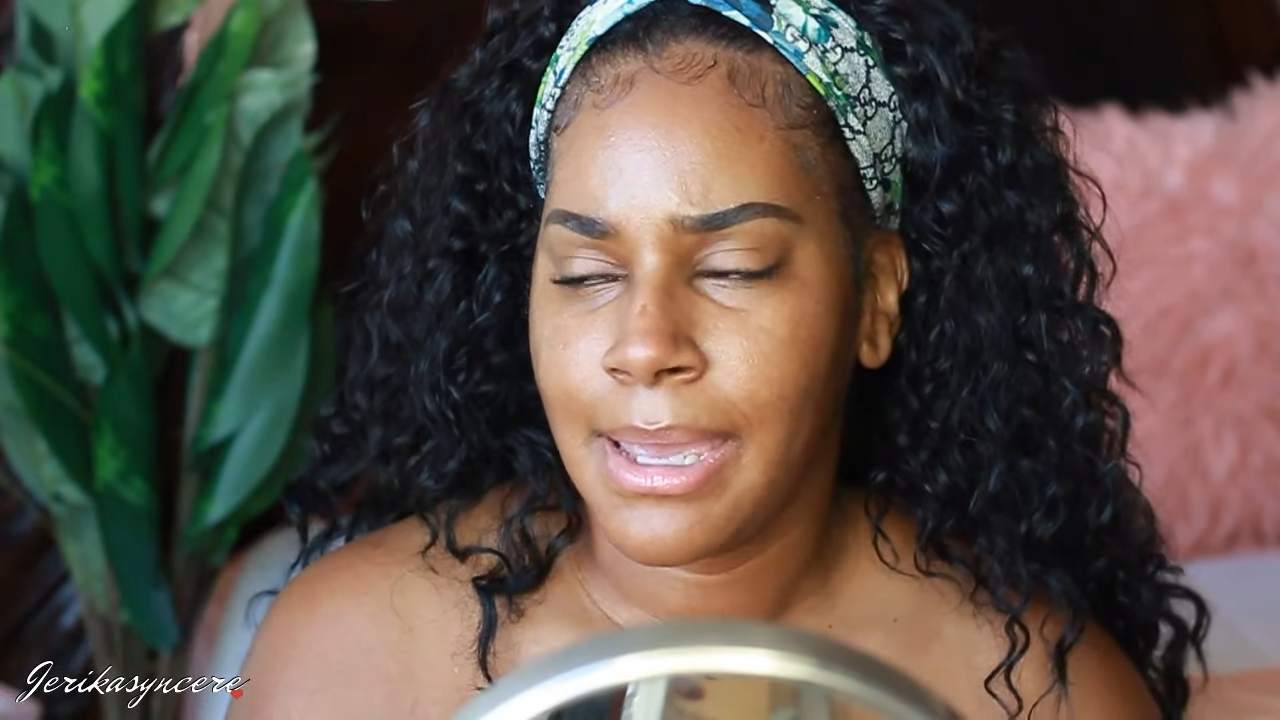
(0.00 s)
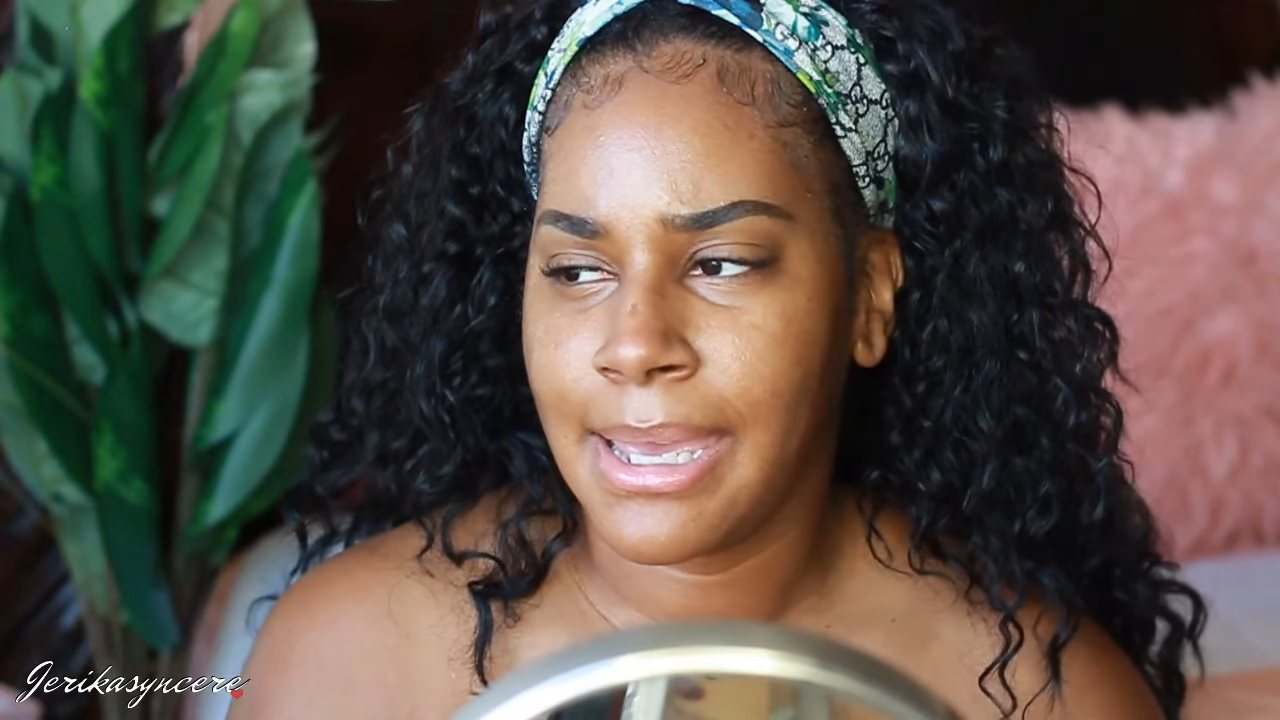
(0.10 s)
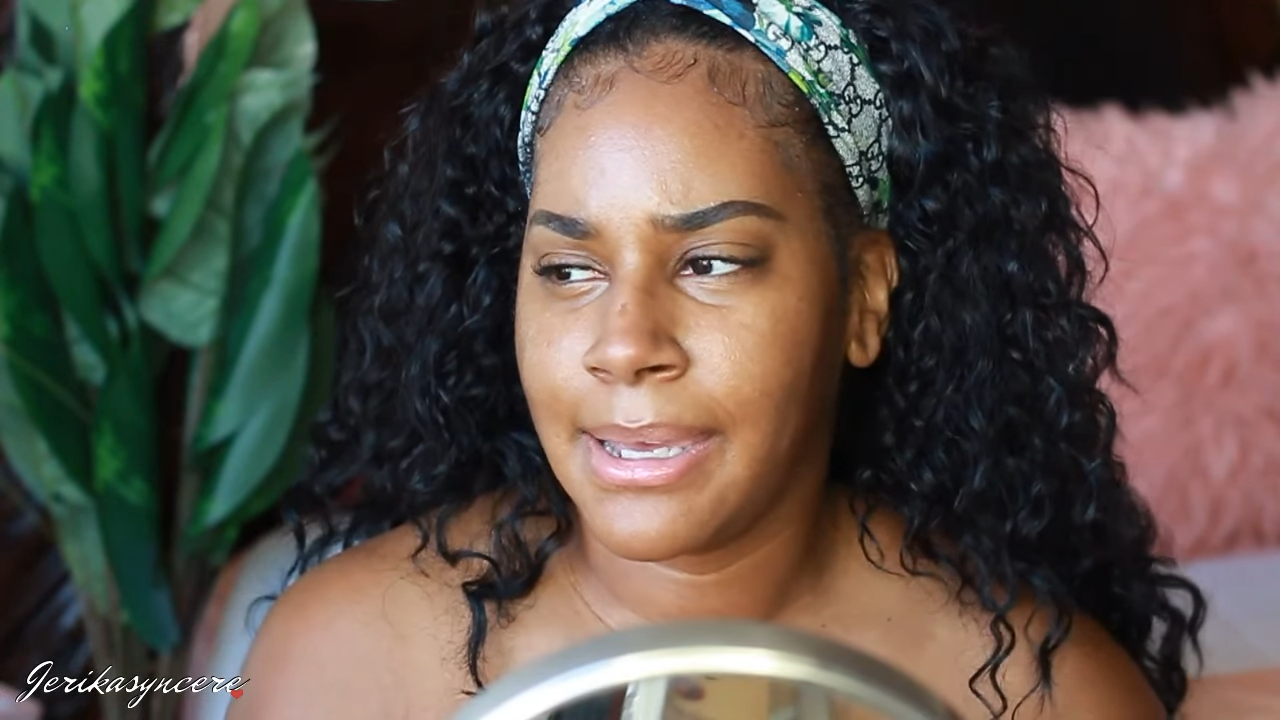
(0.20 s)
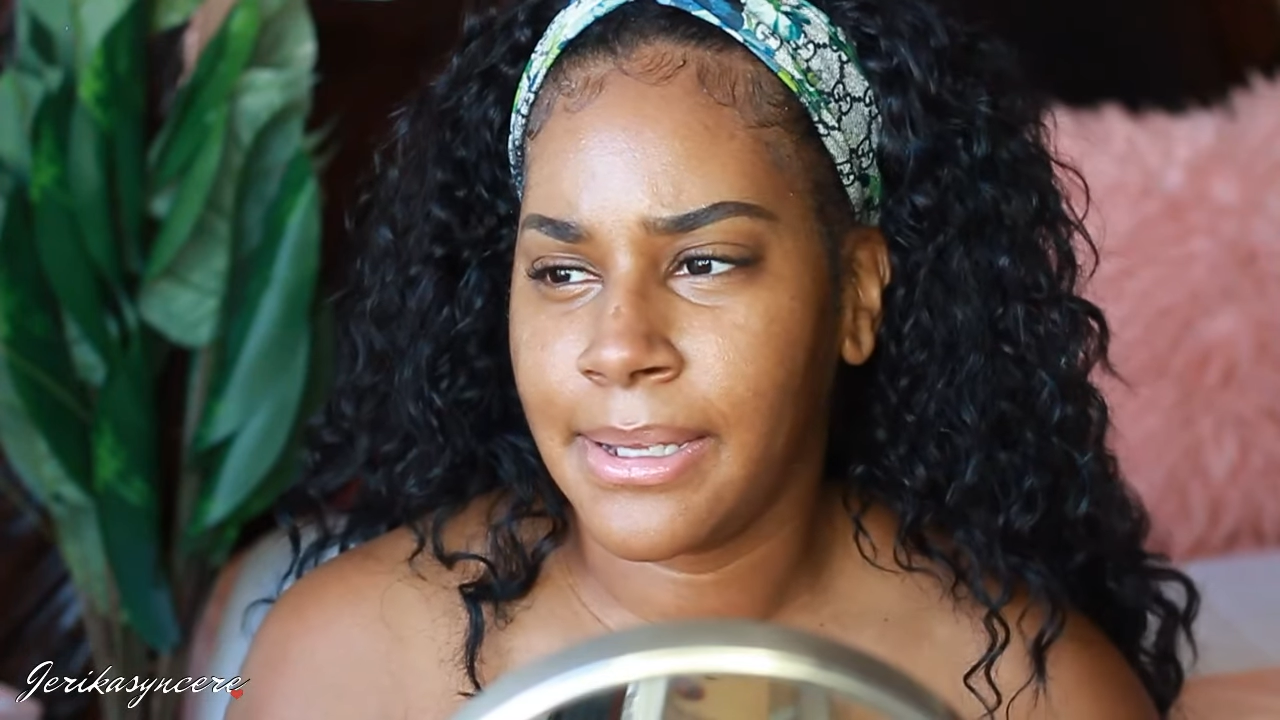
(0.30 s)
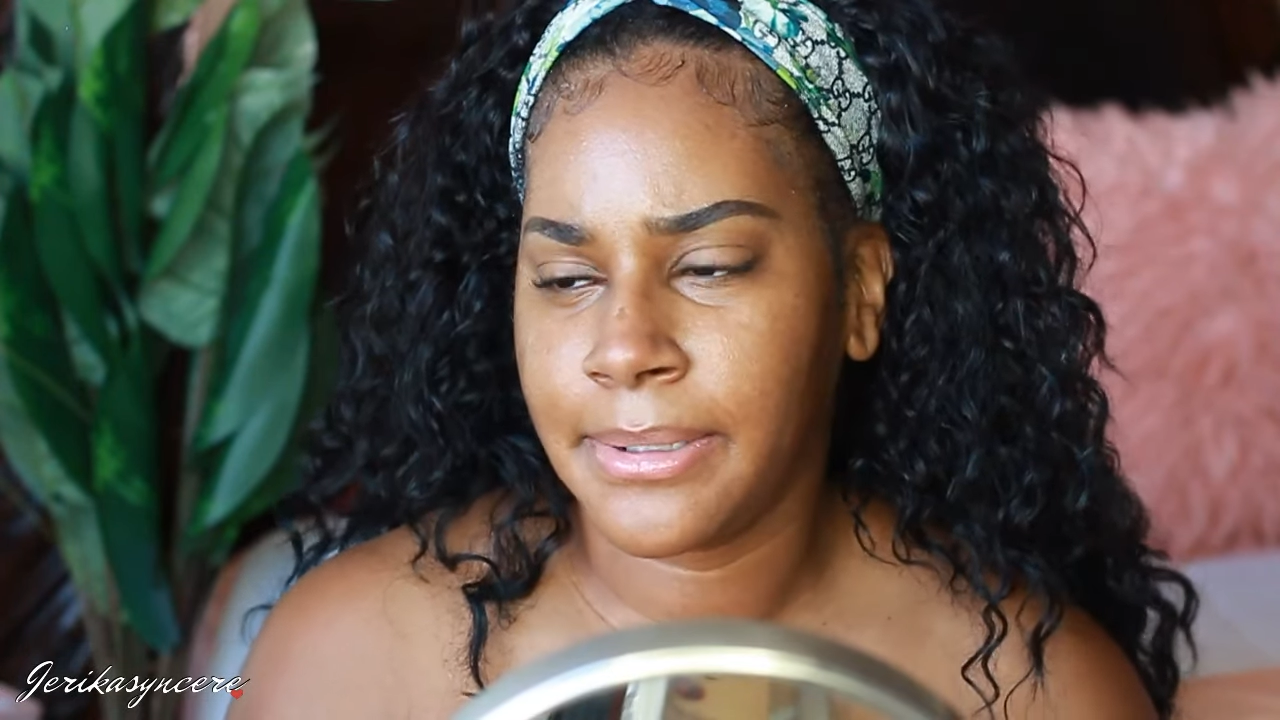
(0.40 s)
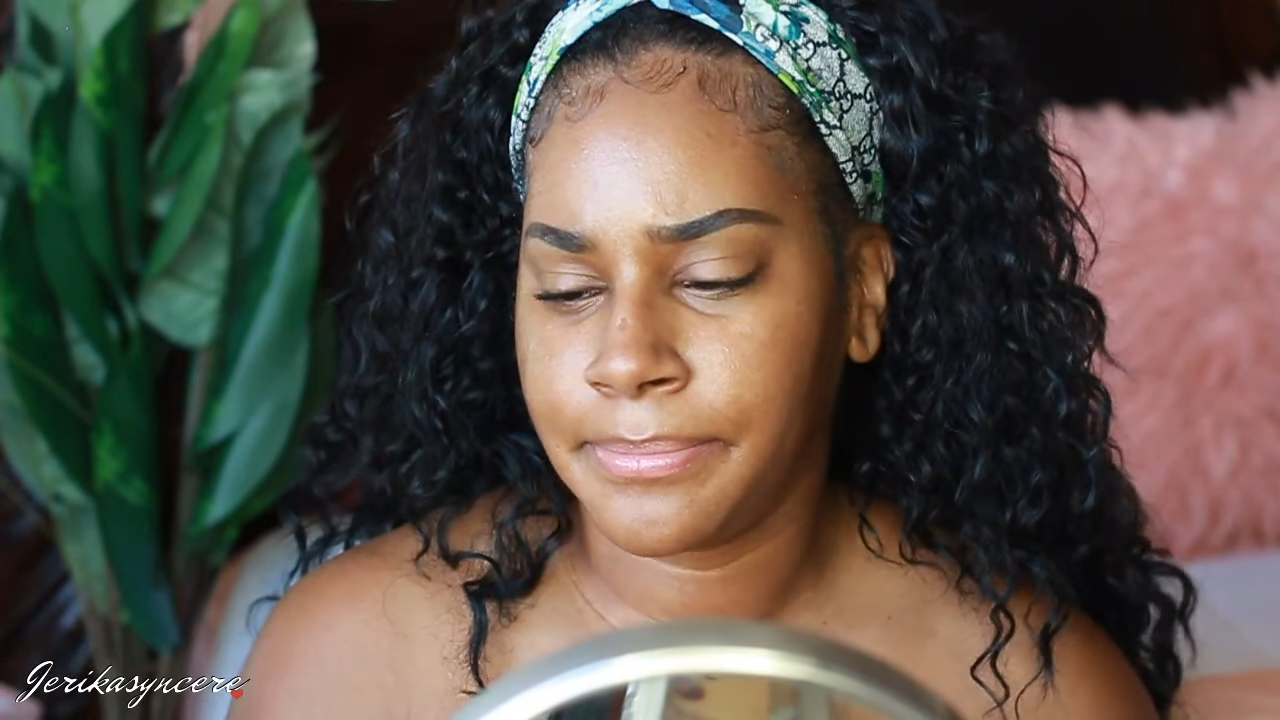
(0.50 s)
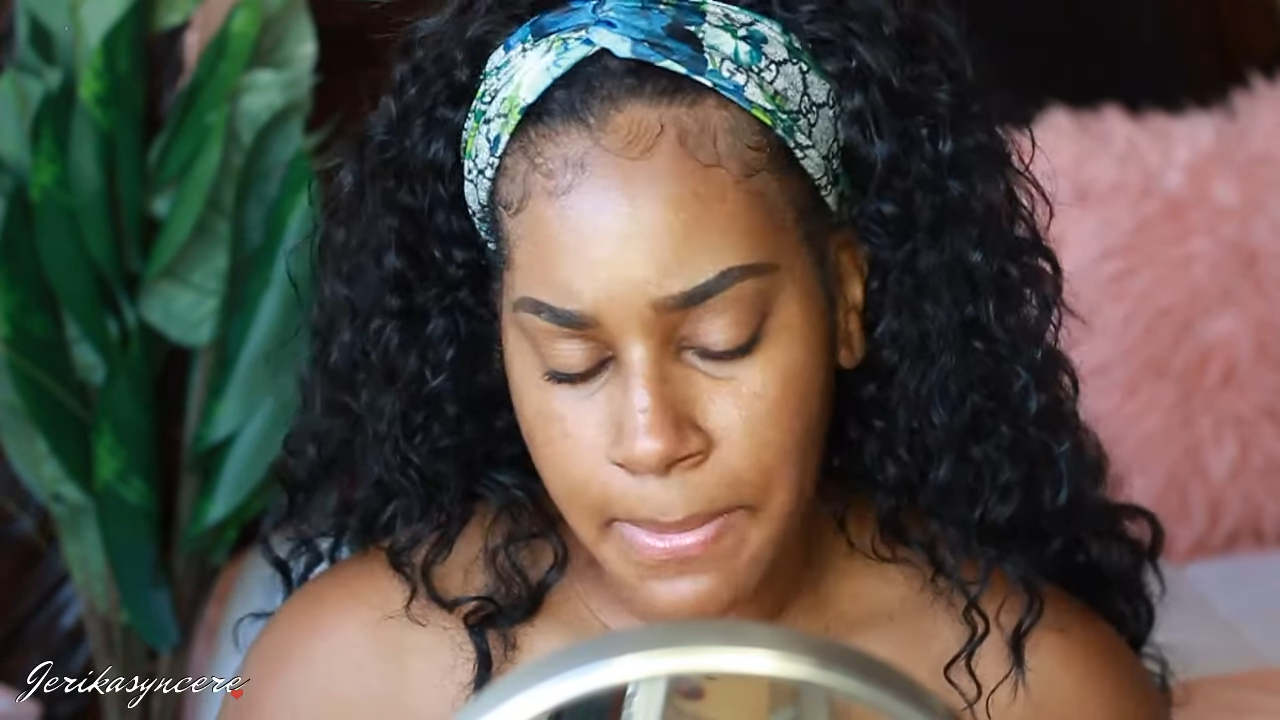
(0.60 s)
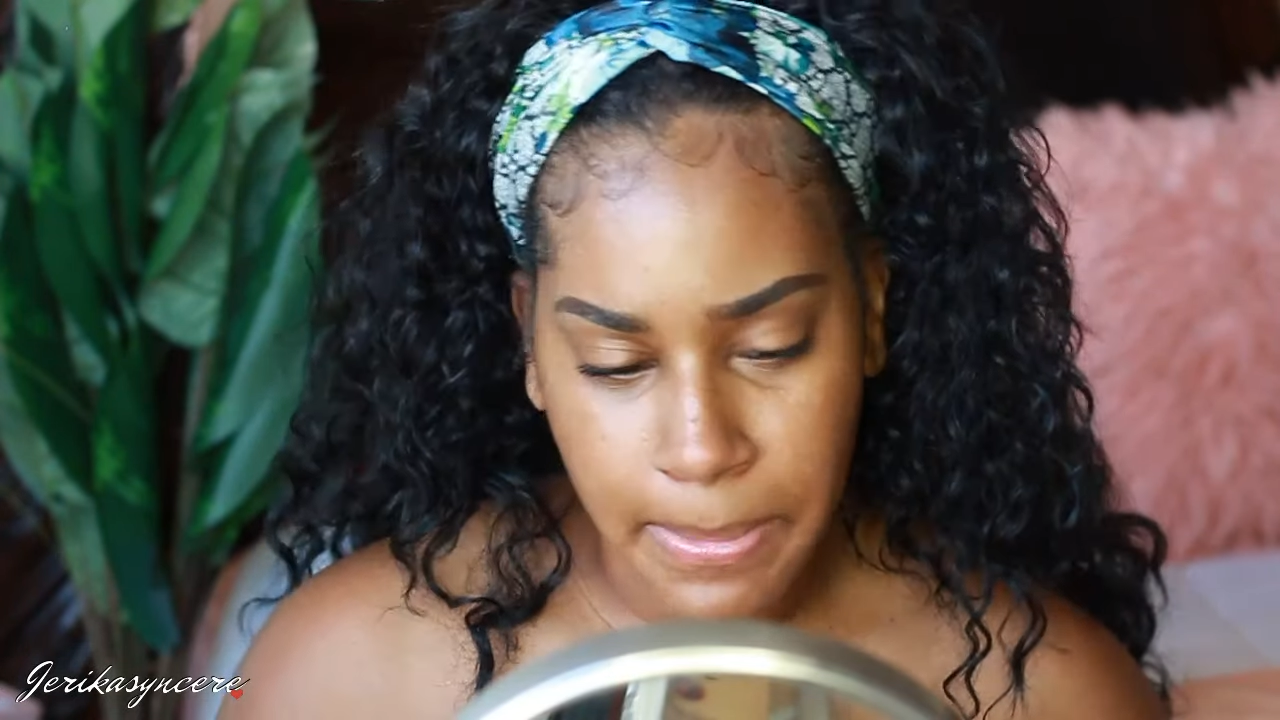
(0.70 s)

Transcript: And